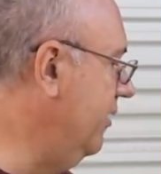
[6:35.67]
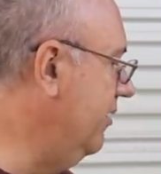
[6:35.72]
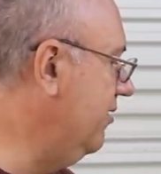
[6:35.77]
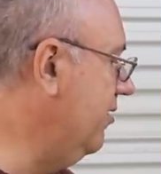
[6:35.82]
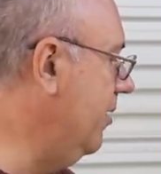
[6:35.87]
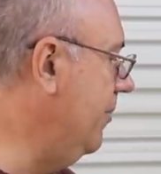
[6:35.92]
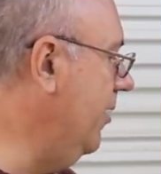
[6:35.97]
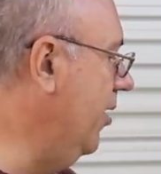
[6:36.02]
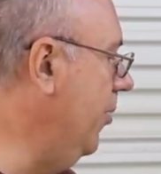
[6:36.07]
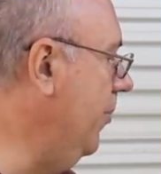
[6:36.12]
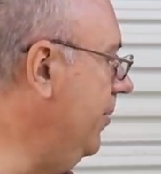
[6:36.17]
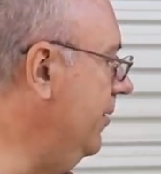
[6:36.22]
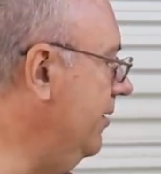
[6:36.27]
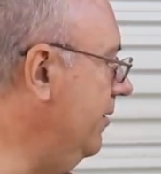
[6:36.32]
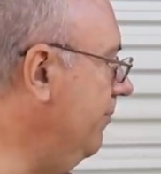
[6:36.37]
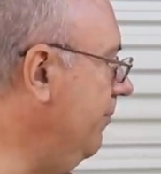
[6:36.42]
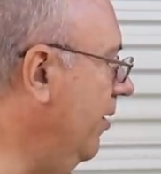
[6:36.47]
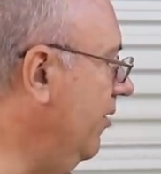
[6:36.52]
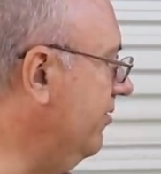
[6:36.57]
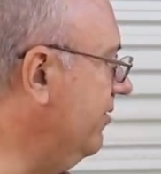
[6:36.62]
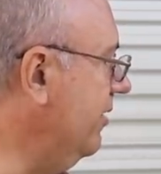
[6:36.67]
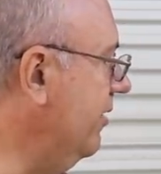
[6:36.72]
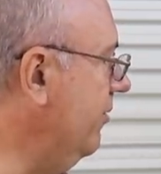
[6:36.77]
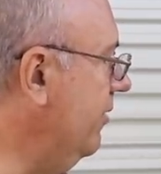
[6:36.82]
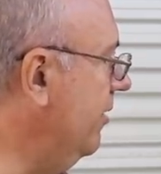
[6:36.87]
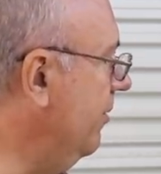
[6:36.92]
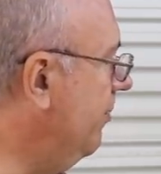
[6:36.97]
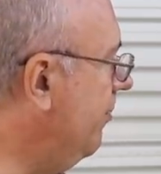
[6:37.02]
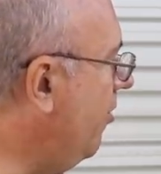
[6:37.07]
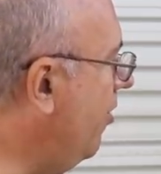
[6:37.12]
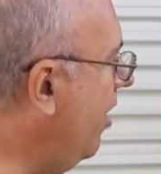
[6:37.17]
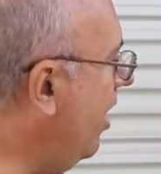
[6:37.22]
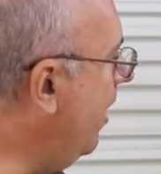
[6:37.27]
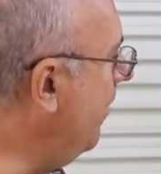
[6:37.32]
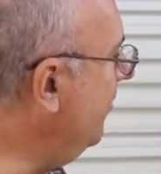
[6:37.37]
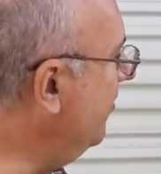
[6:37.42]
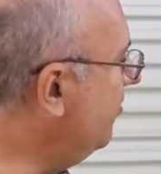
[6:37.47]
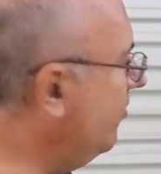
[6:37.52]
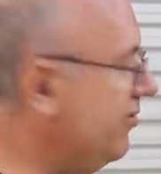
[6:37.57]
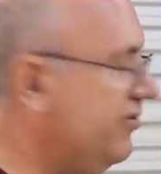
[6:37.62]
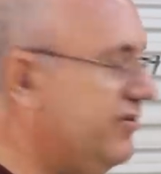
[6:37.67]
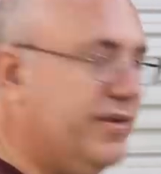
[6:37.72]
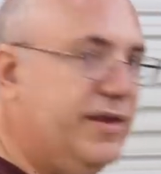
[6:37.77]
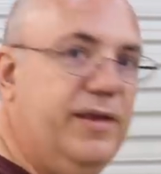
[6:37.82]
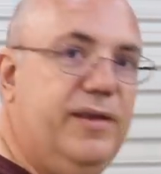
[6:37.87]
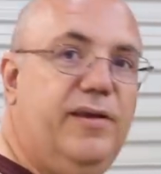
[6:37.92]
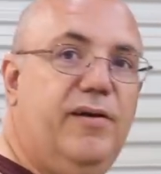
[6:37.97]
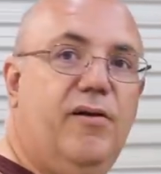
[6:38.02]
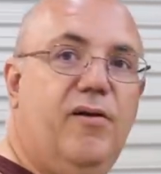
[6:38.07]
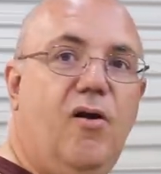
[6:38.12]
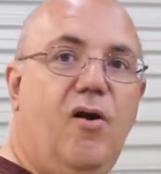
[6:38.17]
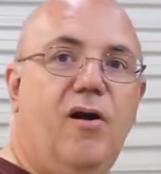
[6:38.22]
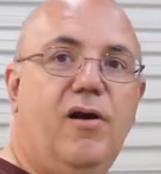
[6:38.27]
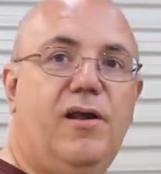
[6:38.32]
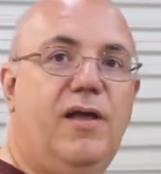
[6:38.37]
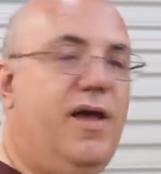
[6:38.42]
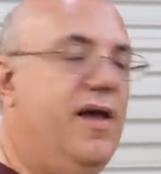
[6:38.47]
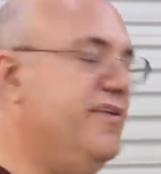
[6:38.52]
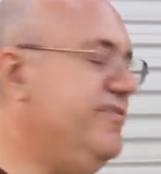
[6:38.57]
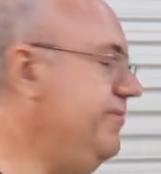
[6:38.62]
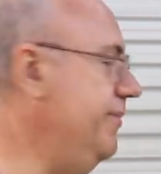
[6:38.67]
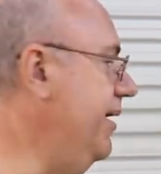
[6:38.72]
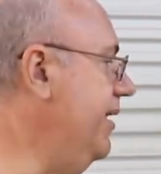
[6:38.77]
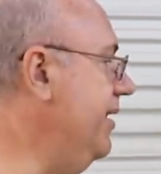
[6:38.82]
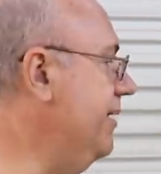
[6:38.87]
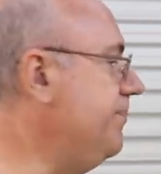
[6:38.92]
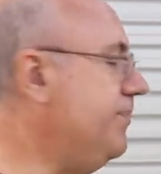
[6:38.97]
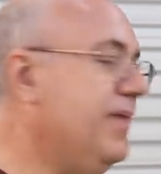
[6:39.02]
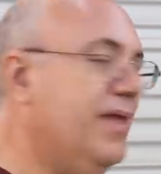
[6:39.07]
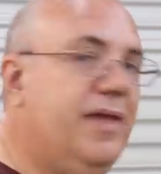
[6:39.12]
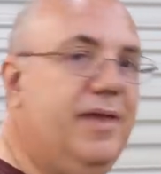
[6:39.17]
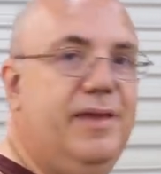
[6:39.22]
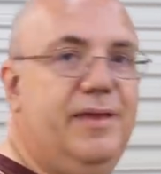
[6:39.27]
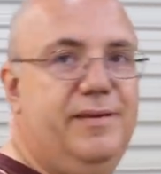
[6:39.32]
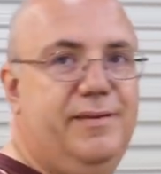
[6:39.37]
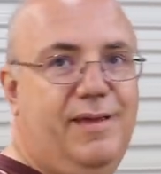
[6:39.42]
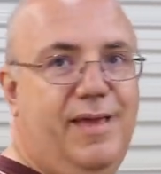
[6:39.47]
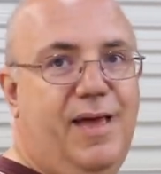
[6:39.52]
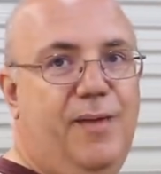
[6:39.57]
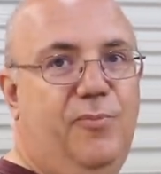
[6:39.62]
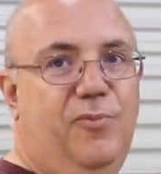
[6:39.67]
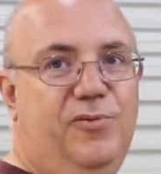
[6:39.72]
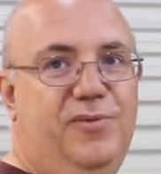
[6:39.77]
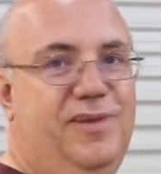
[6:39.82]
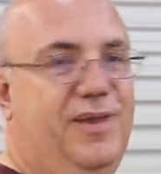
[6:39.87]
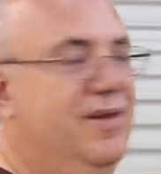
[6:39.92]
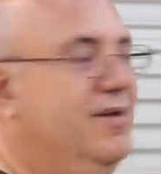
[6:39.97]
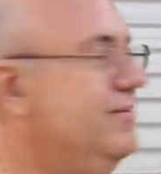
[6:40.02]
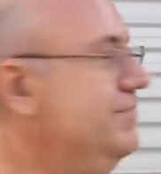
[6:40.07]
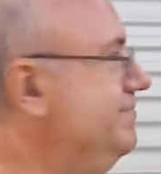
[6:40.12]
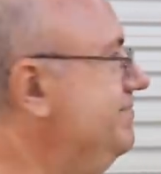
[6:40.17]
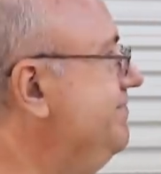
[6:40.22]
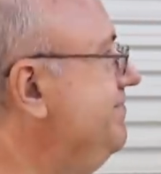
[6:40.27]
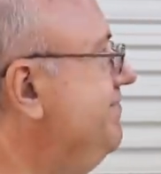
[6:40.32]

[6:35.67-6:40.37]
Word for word: So I'm hoping that mostly the problems we're seeing here are cosmetic. Time will tell.